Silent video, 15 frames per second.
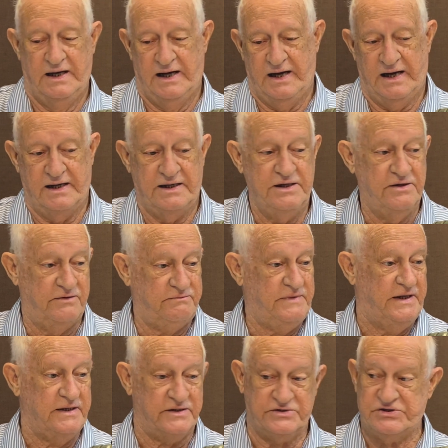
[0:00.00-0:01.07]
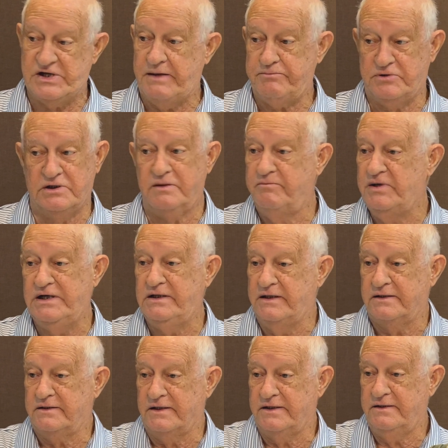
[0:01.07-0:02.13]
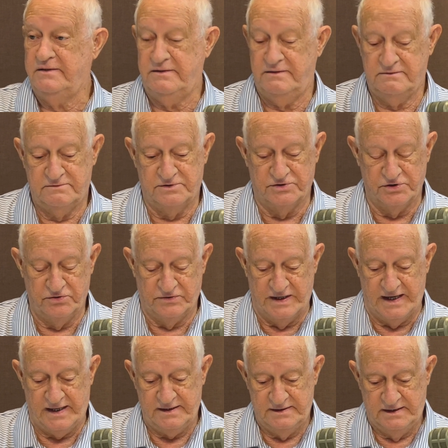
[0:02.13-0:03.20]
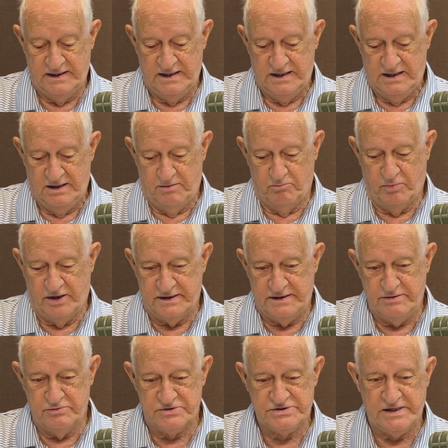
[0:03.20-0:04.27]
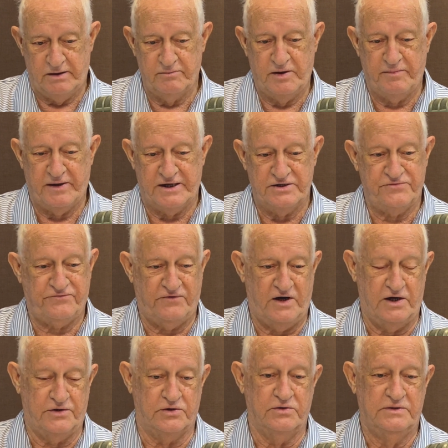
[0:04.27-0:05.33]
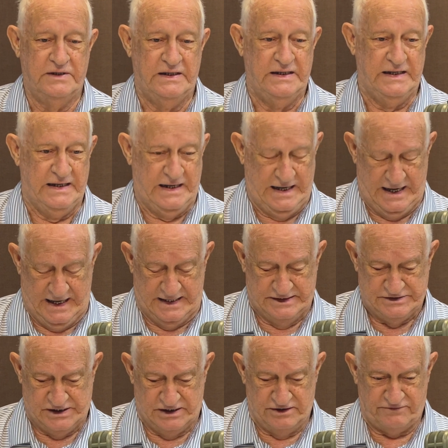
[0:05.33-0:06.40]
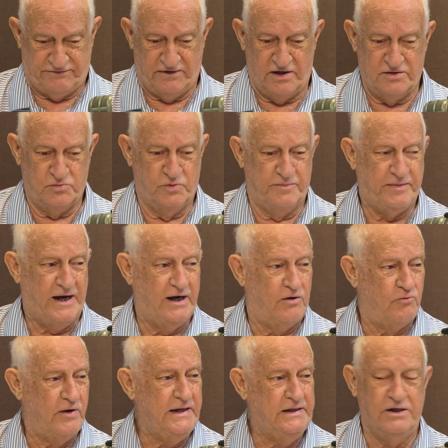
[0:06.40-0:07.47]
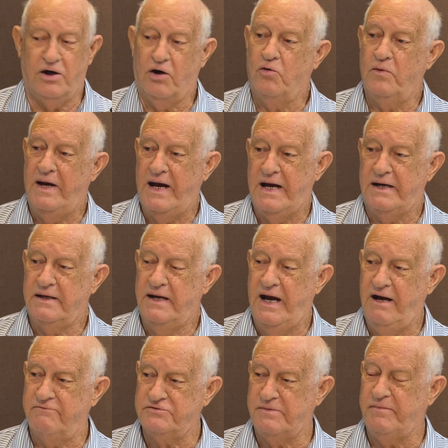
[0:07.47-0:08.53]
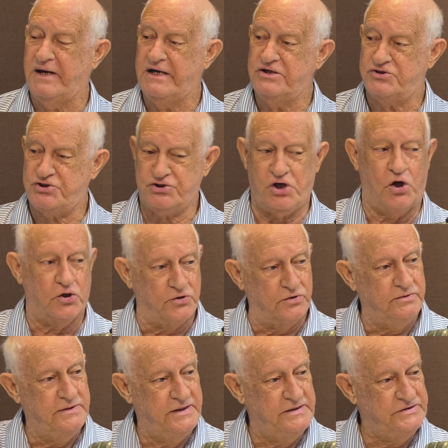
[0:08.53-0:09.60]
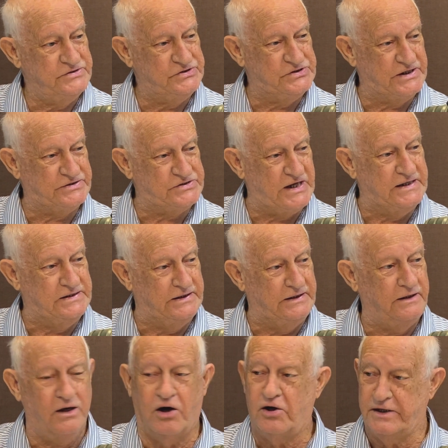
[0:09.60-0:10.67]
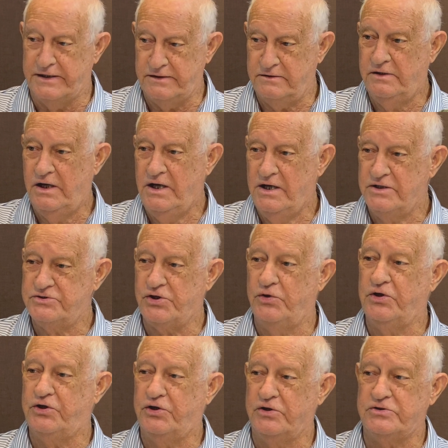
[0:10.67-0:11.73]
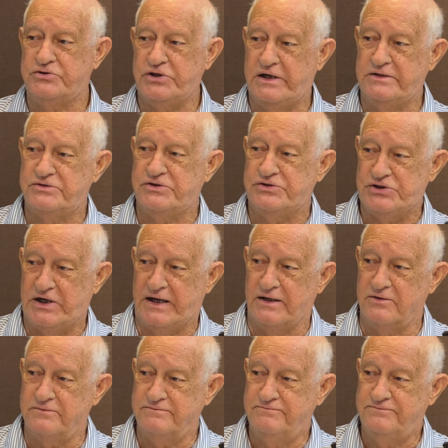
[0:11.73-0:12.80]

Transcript: and he accepted immediately to do that. But he was telling me about his father, and he said his father would buy a radio and have somebody solder 680 on it so you couldn't change the channel.